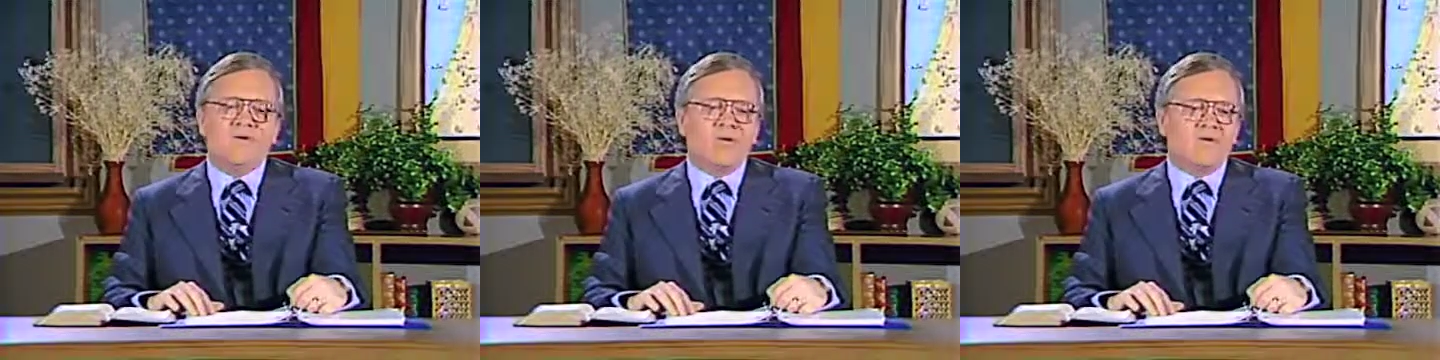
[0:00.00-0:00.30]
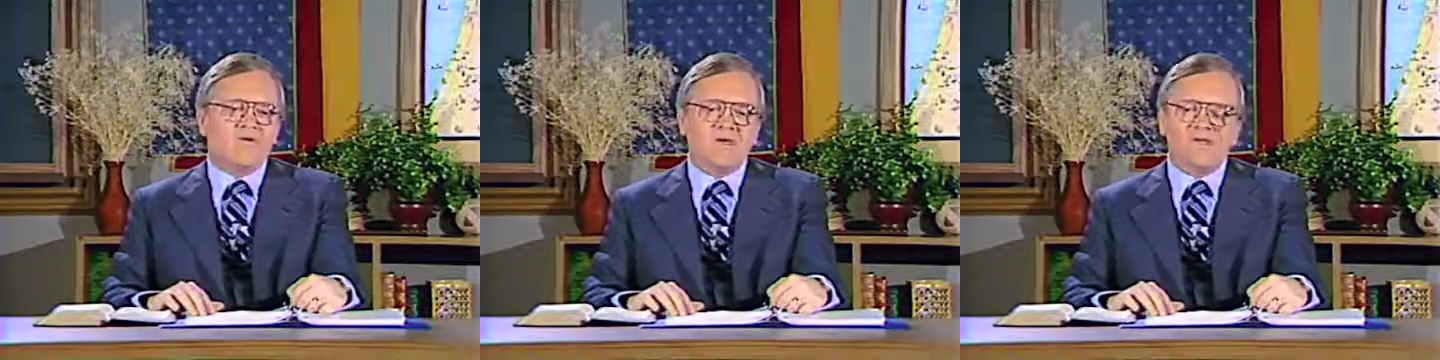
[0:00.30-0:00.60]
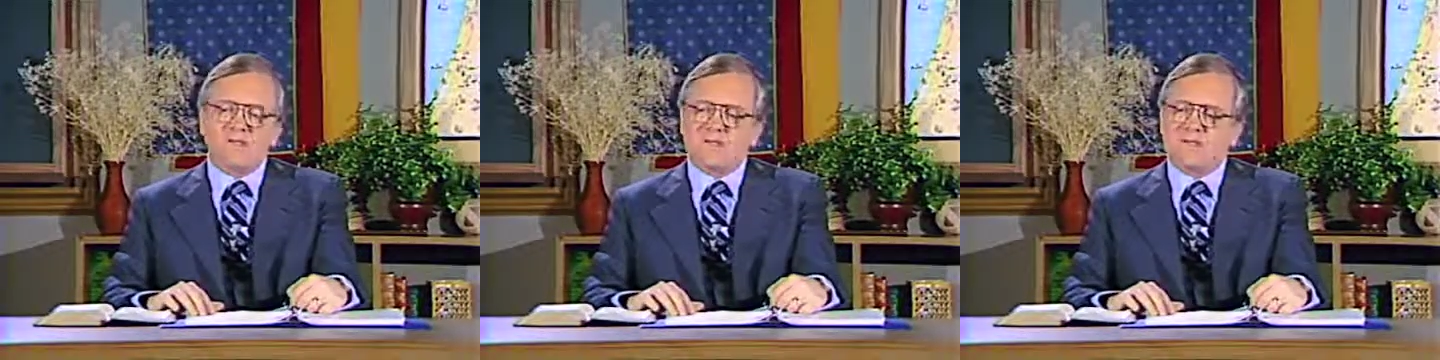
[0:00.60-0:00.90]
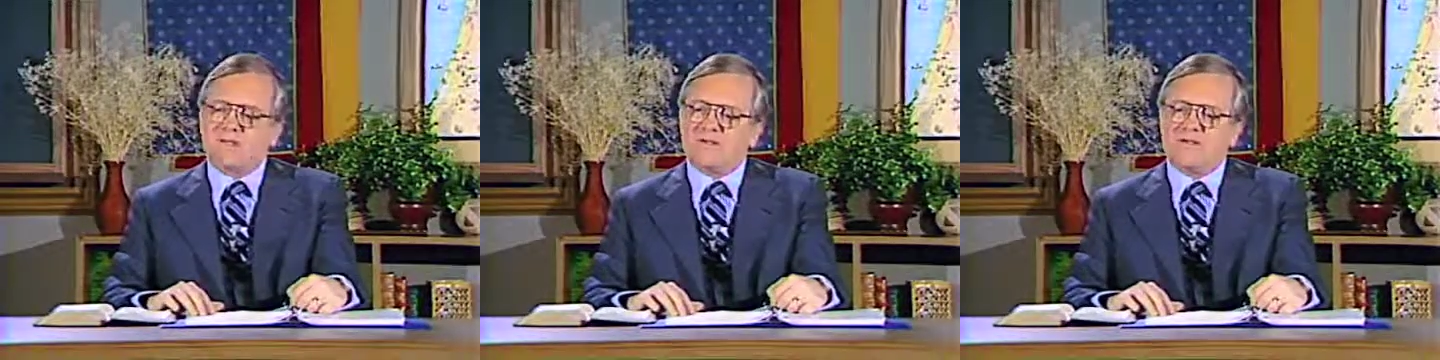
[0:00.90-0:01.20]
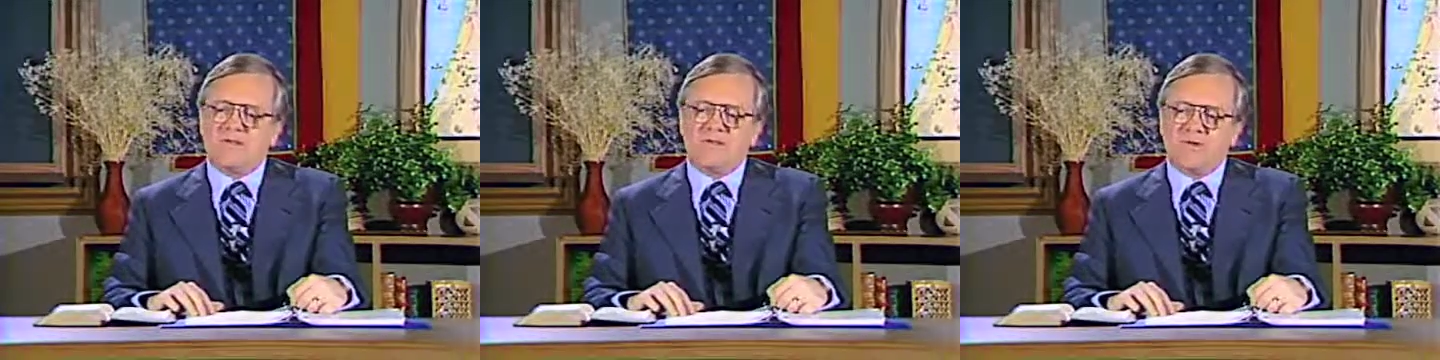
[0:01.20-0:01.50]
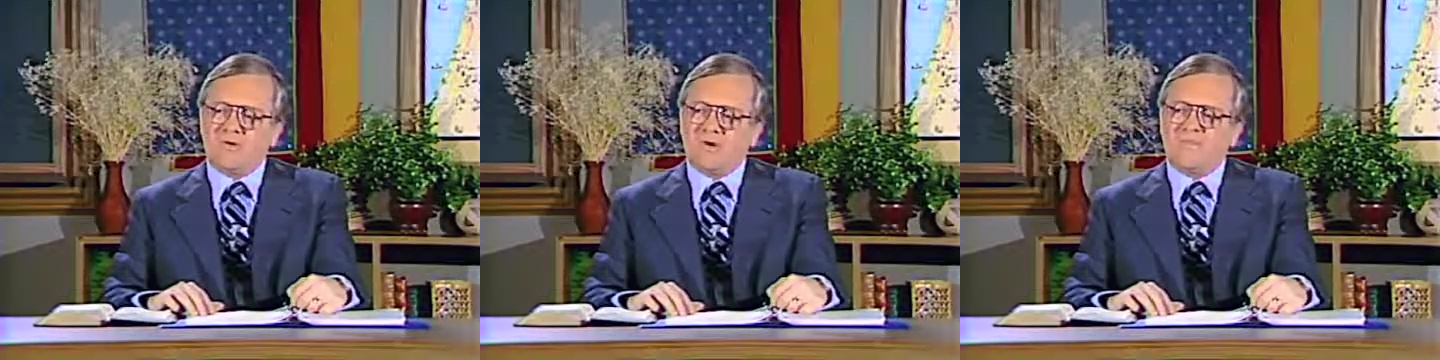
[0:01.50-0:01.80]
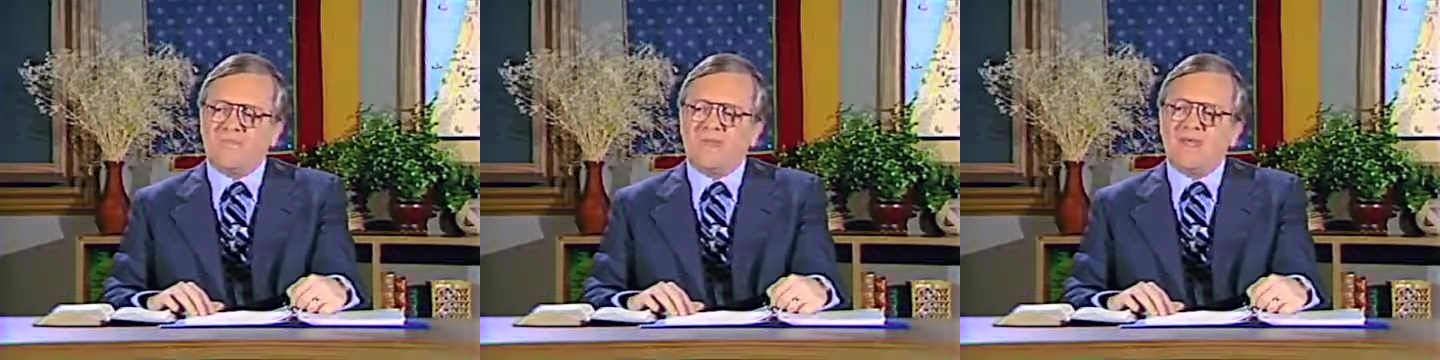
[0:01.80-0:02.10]
whatever he says to you, do
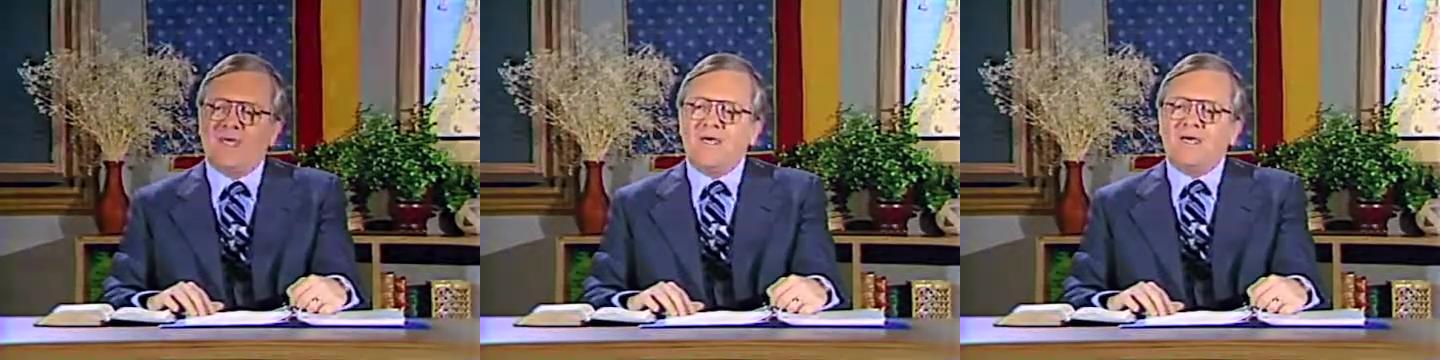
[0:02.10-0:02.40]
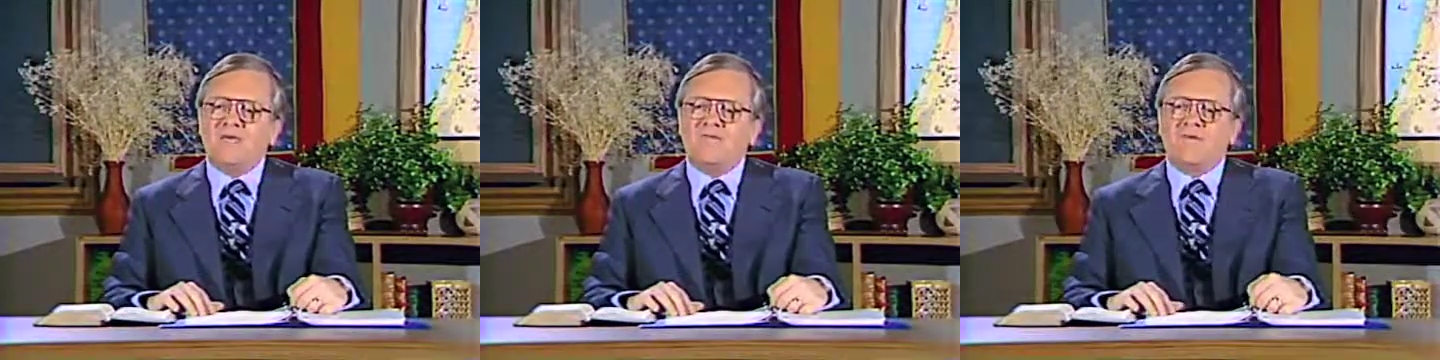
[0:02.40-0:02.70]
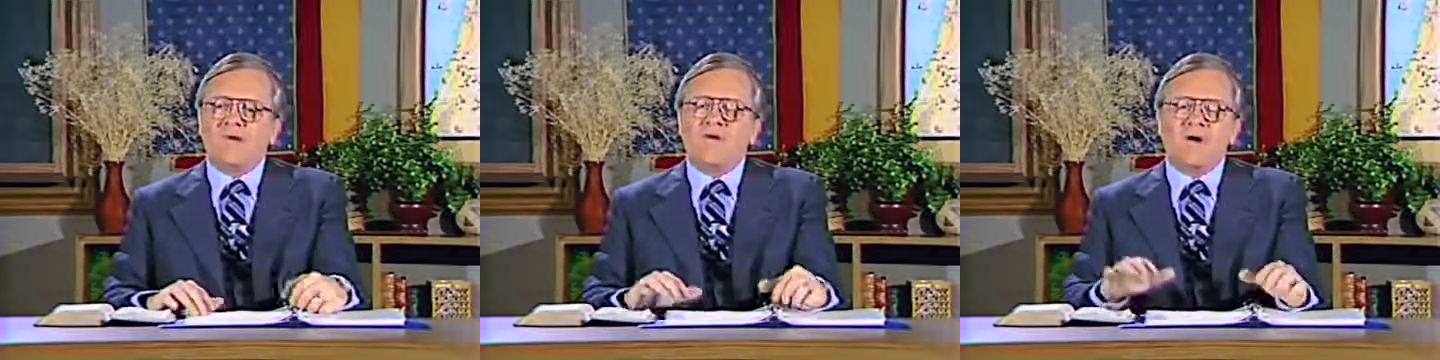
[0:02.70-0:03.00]
it. If you know